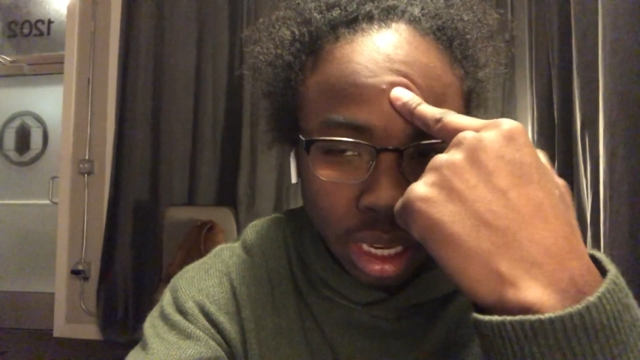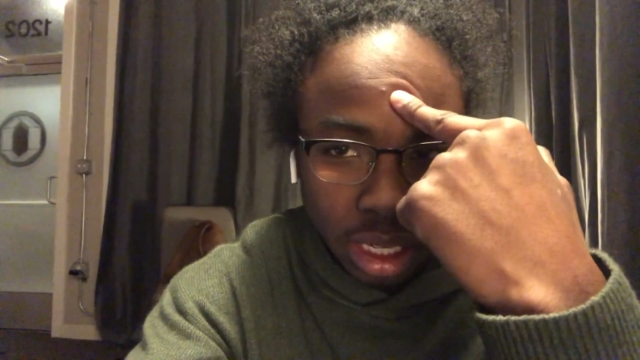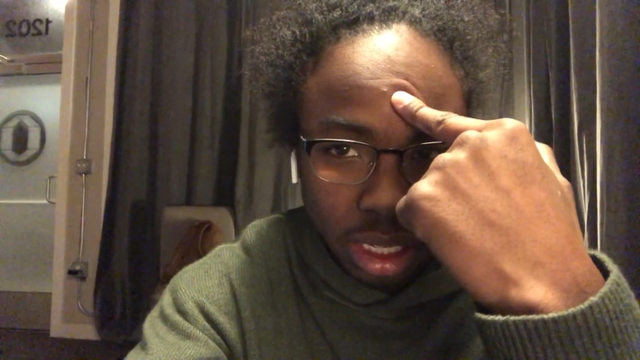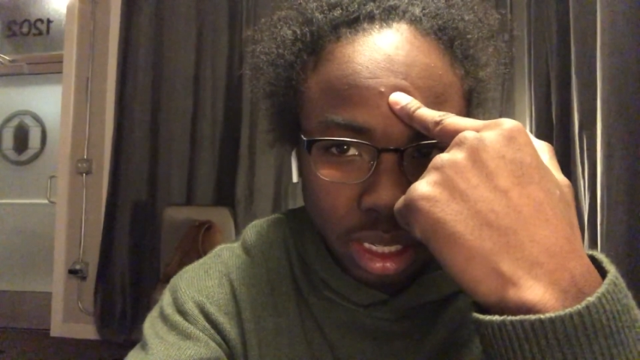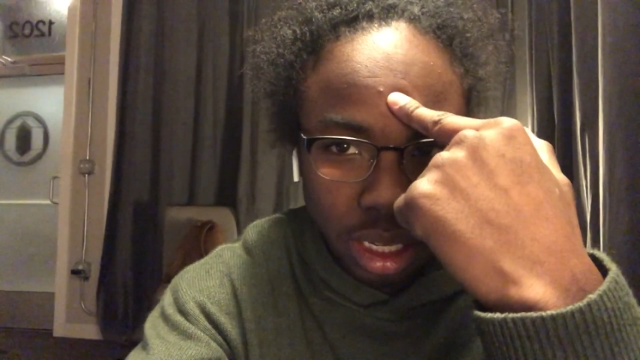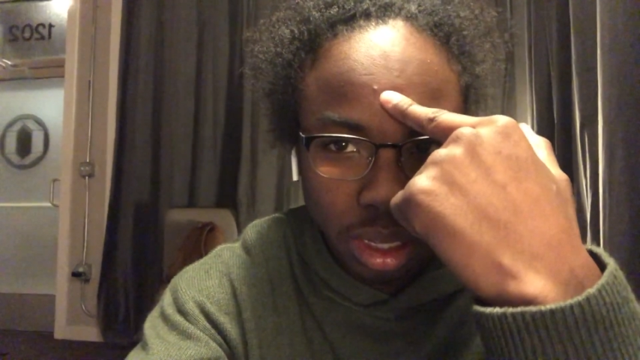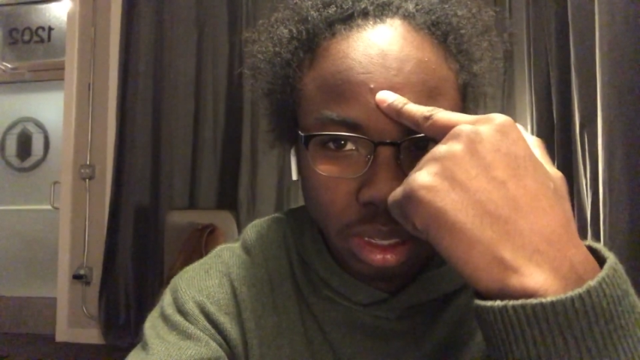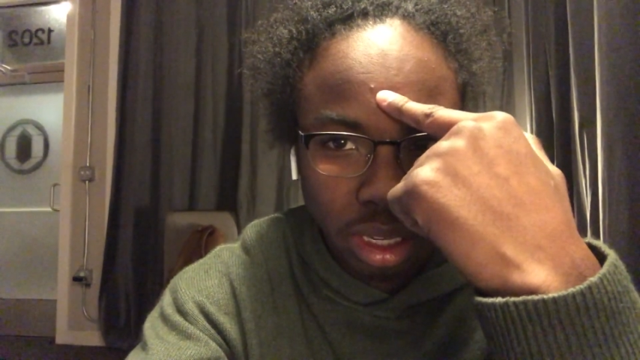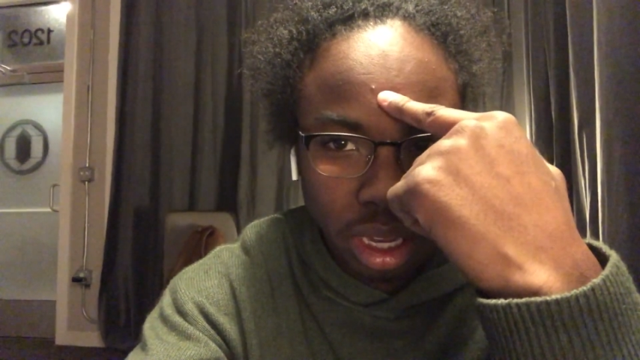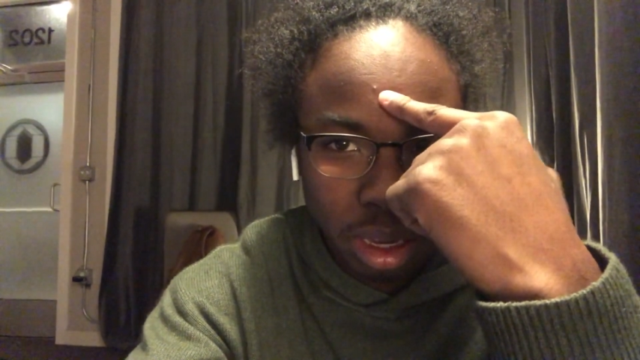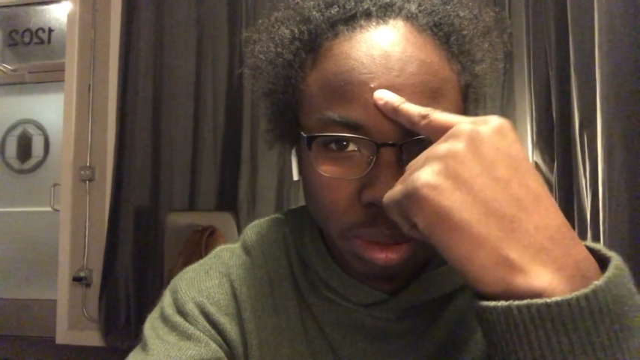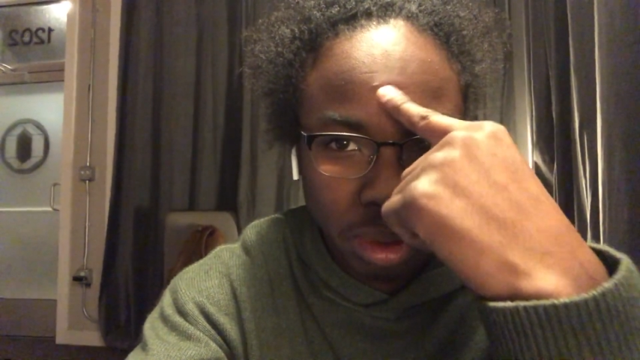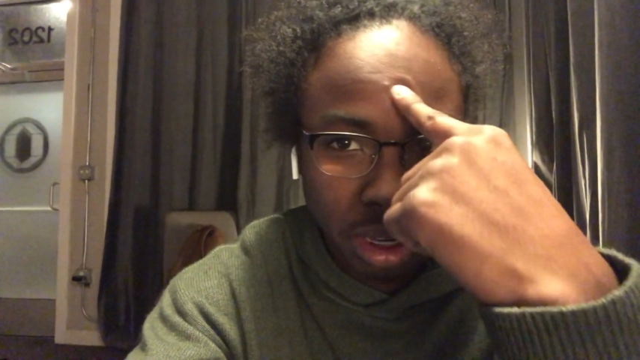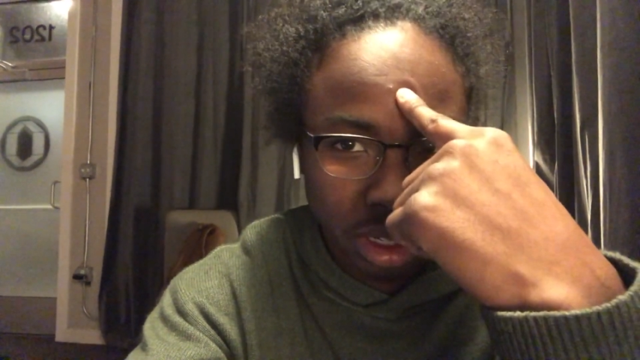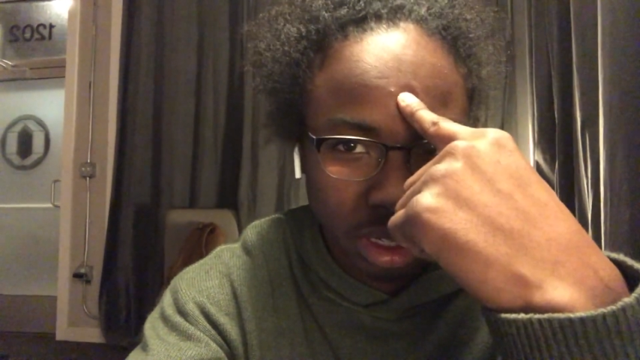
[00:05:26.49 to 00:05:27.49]
Just tells you
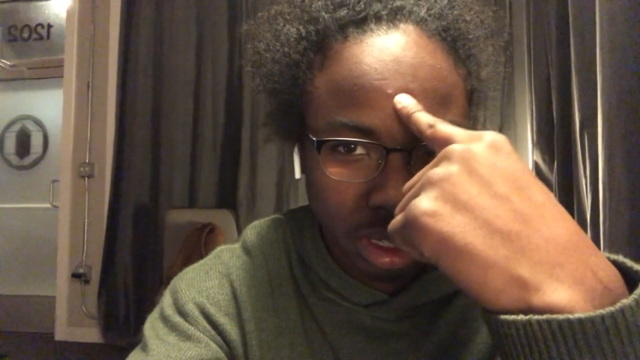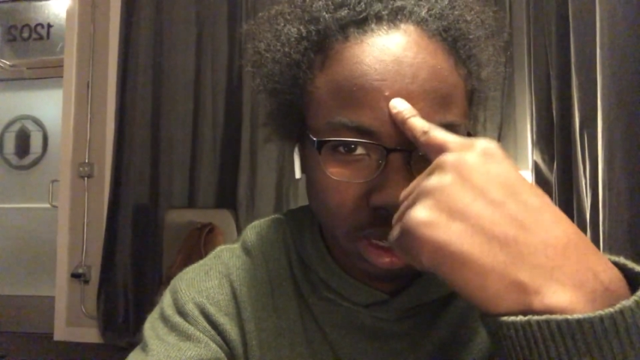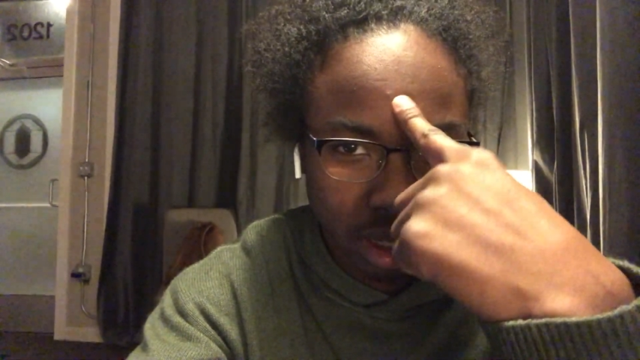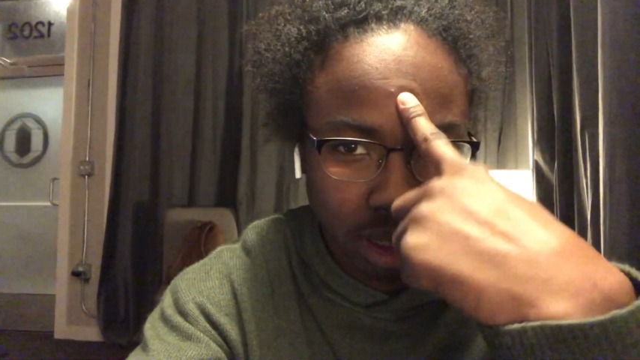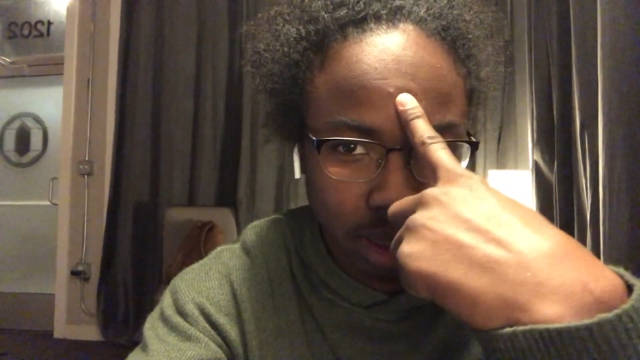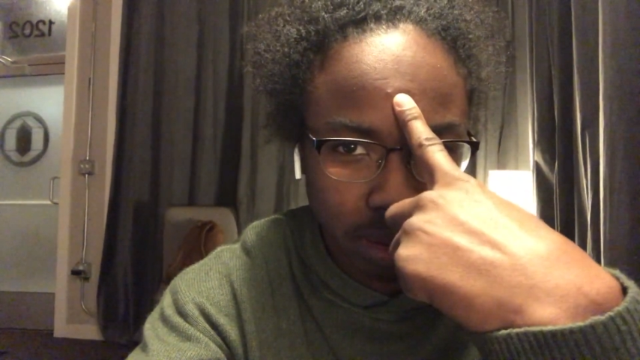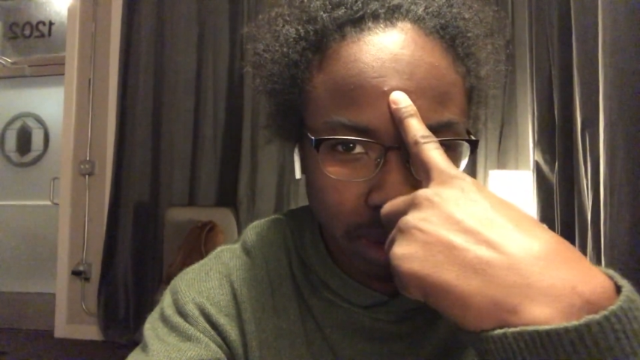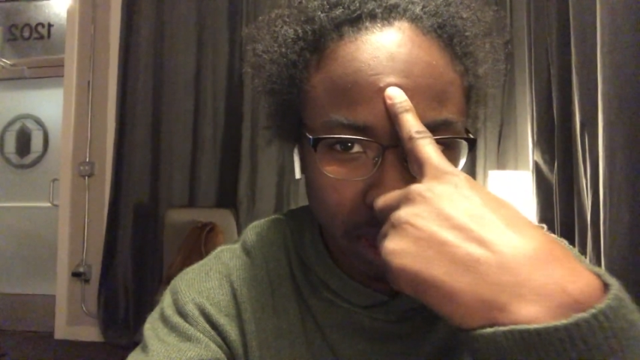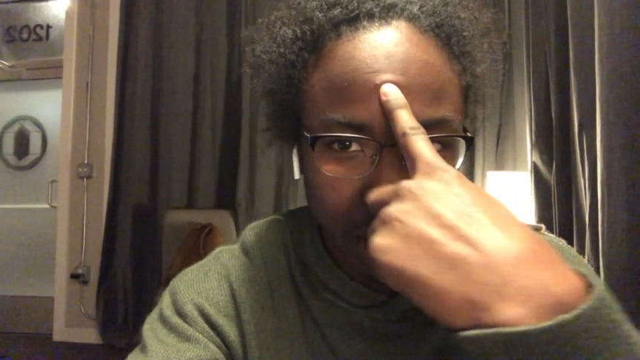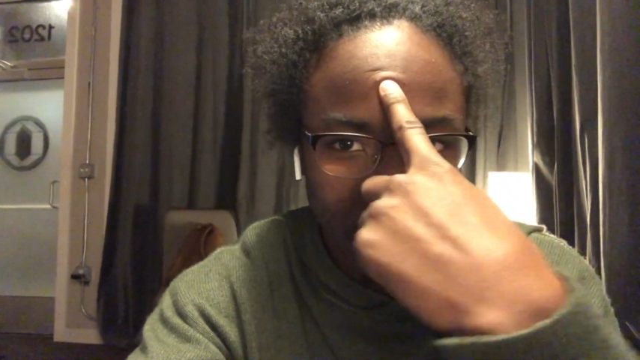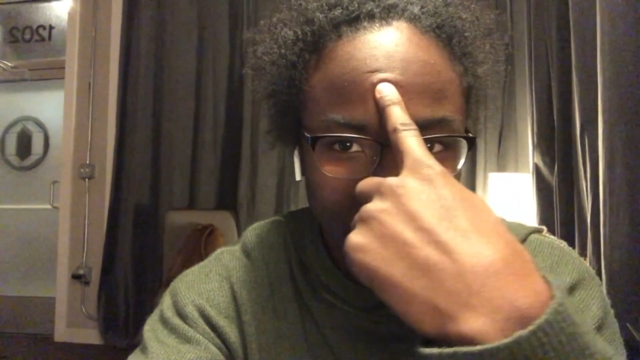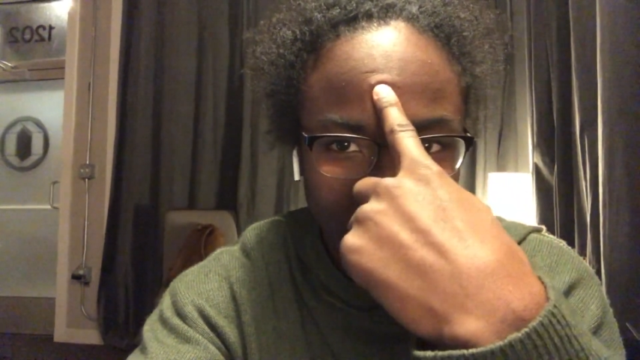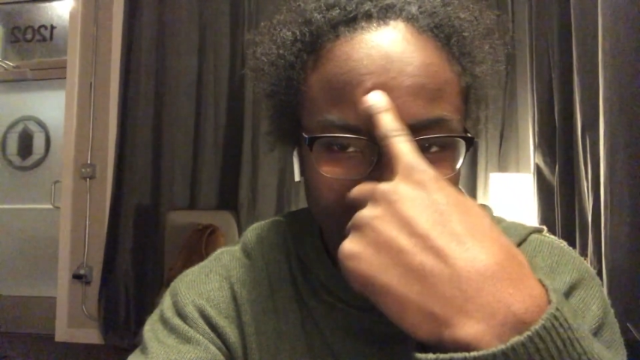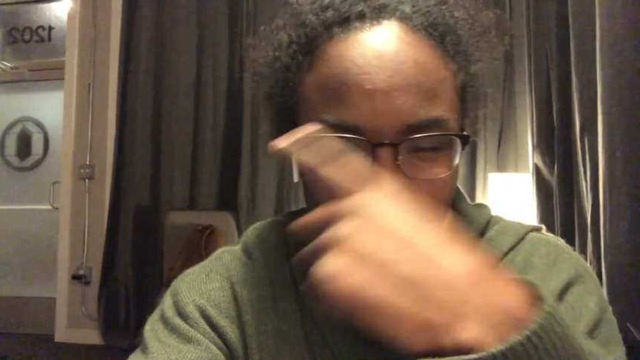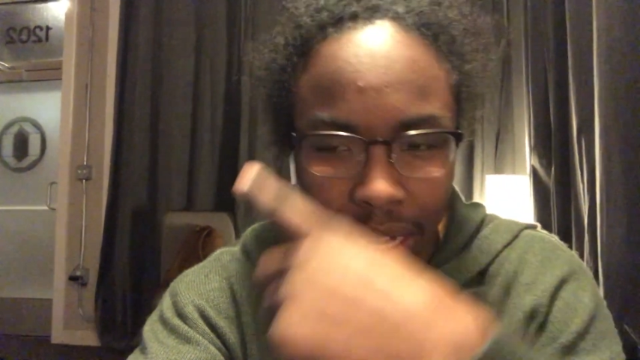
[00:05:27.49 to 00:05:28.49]
how much it's been
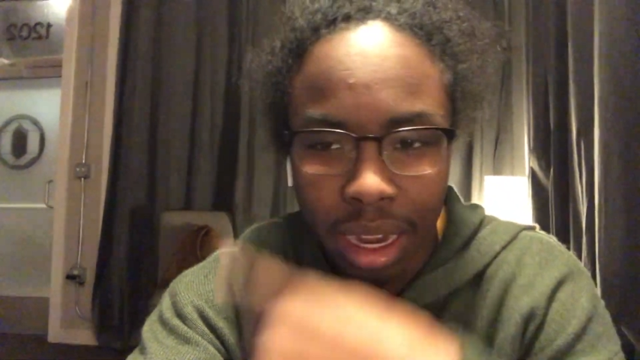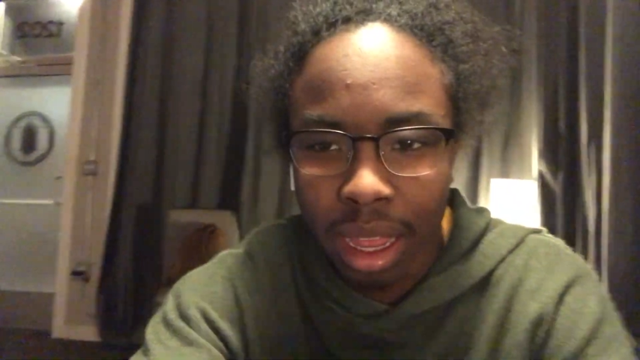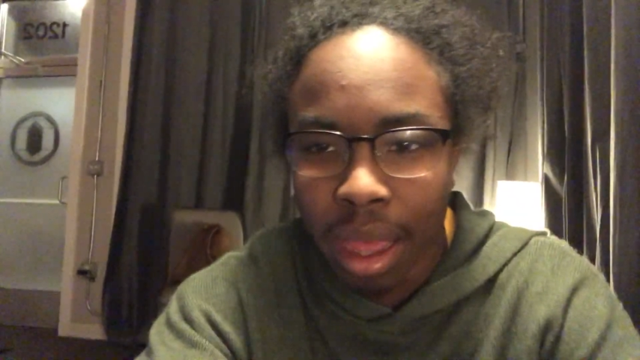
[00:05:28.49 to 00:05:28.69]
going on.